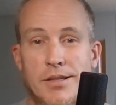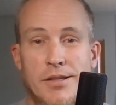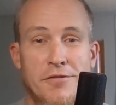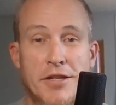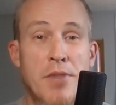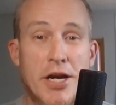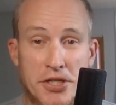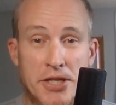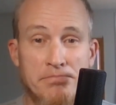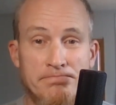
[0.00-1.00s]
Feed my
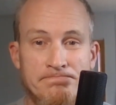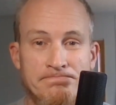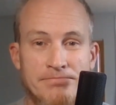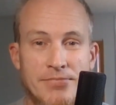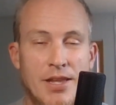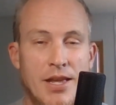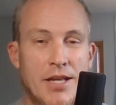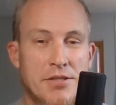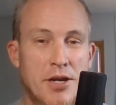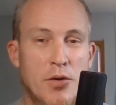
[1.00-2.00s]
sheep,
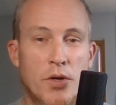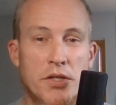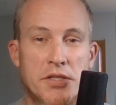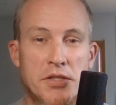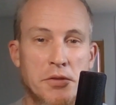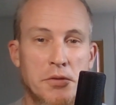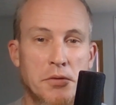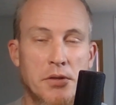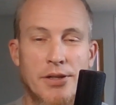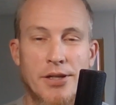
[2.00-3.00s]
as I wish to